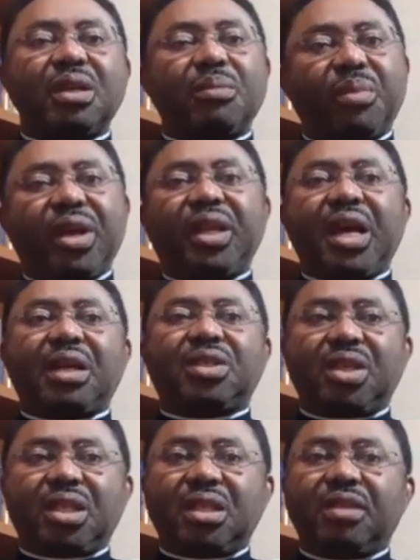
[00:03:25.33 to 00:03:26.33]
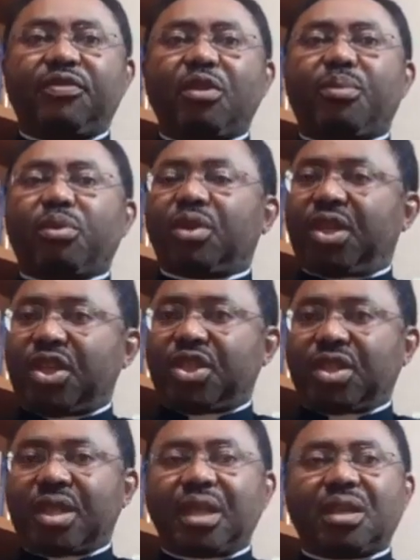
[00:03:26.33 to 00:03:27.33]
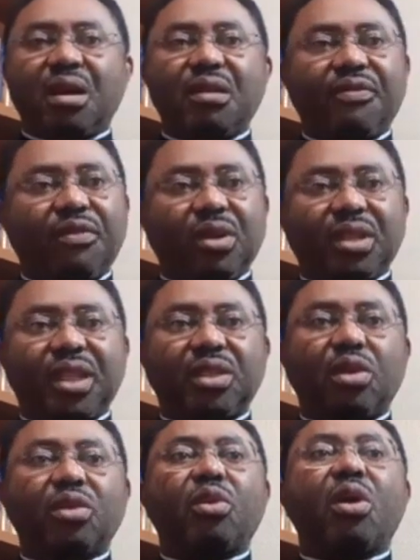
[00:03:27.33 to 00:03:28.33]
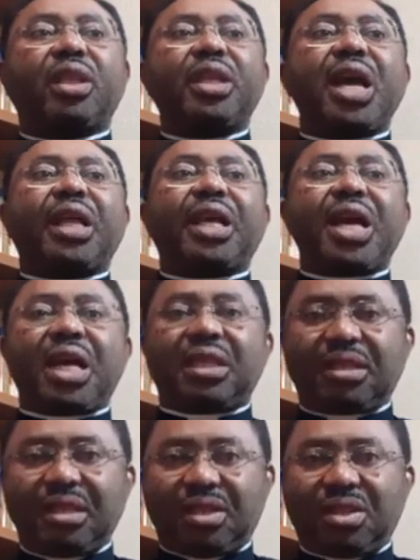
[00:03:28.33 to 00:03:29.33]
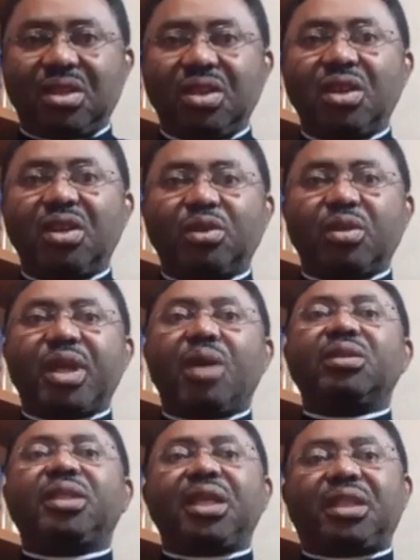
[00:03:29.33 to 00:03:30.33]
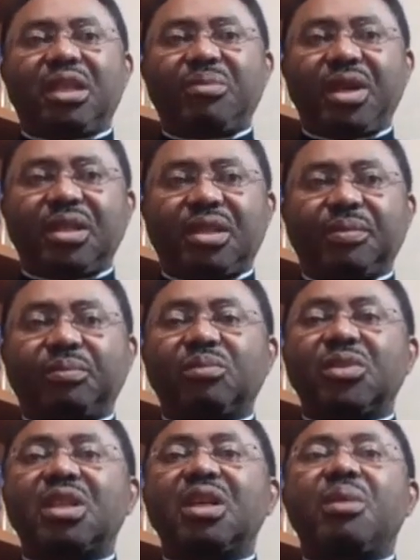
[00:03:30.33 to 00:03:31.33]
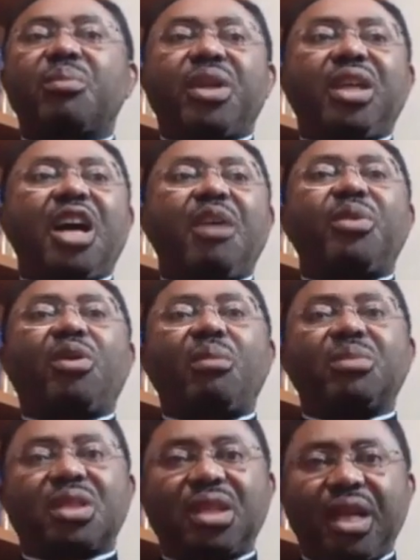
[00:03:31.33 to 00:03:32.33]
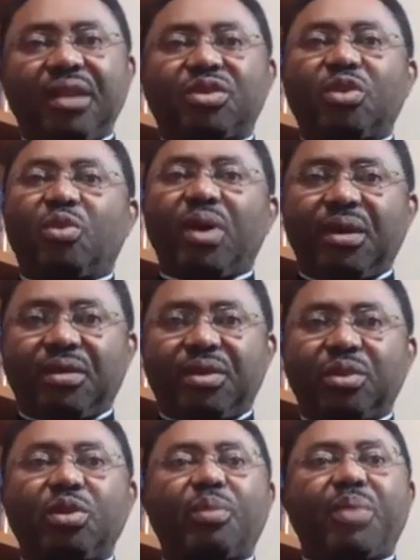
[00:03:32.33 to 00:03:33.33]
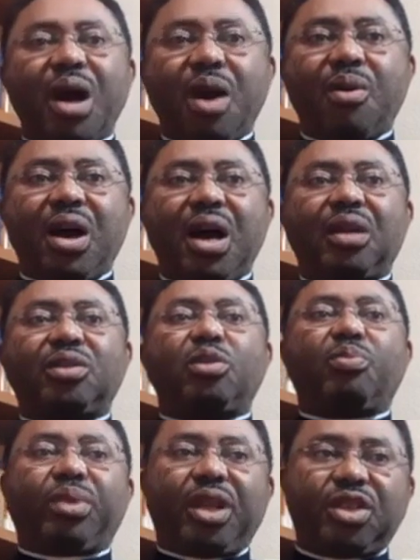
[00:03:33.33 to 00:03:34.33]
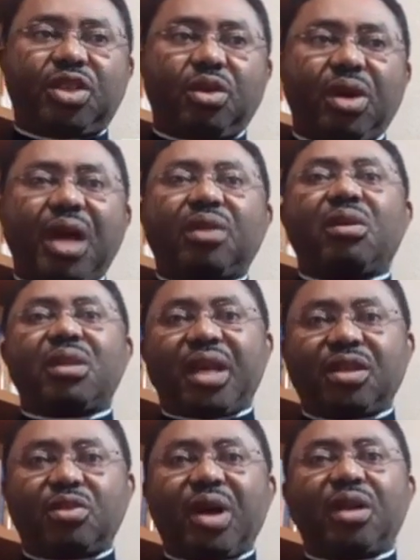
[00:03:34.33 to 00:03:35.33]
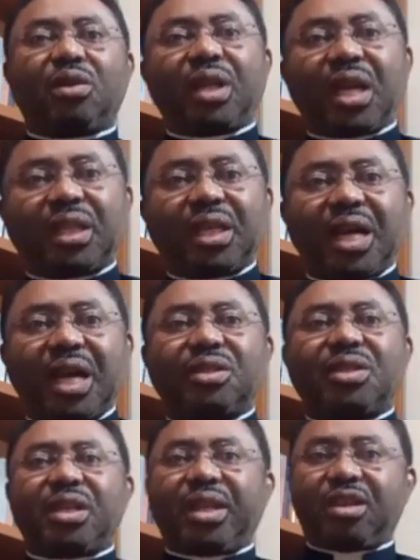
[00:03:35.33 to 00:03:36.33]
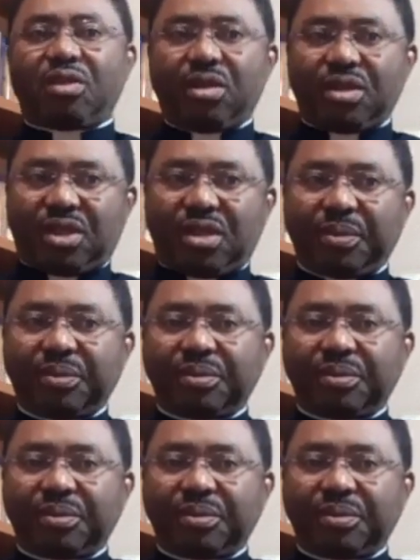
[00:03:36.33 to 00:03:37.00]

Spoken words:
Many are searching for protection and comfort in ungodly alliances, to their own detriment. Many have become slaves to wealth, to power, and to pleasure, and others to idolatry and secret courts.